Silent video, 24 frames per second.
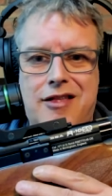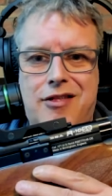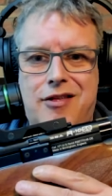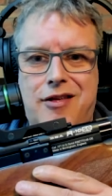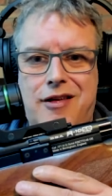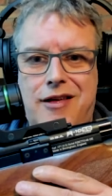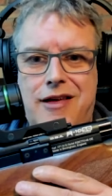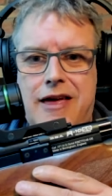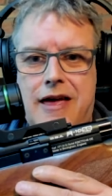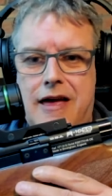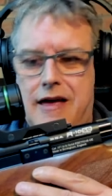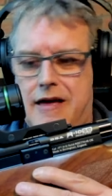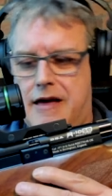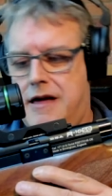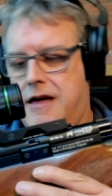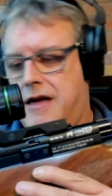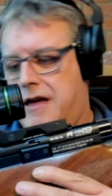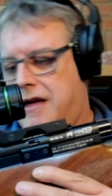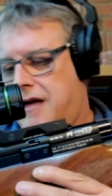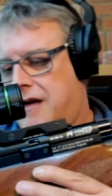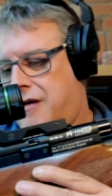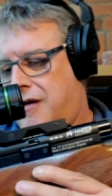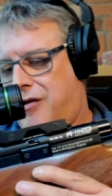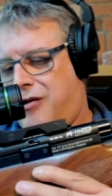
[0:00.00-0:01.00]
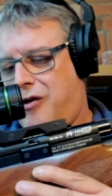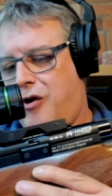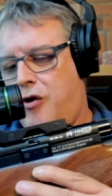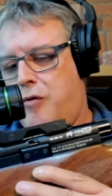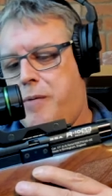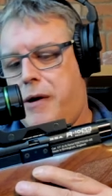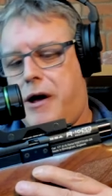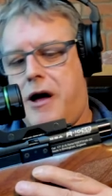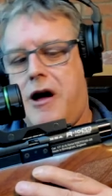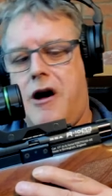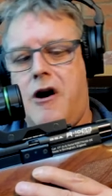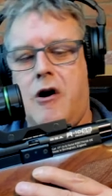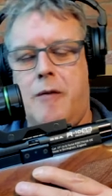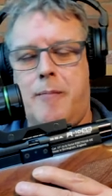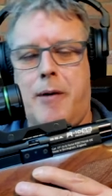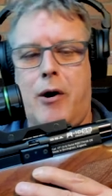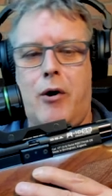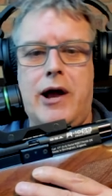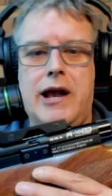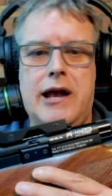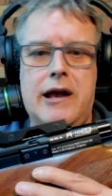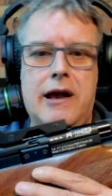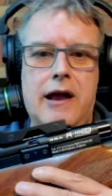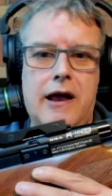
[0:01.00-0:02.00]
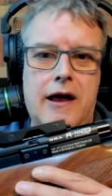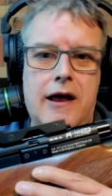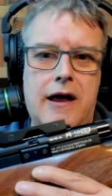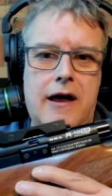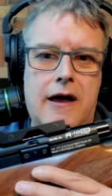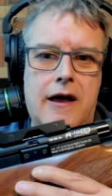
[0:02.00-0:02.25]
SE super carbine.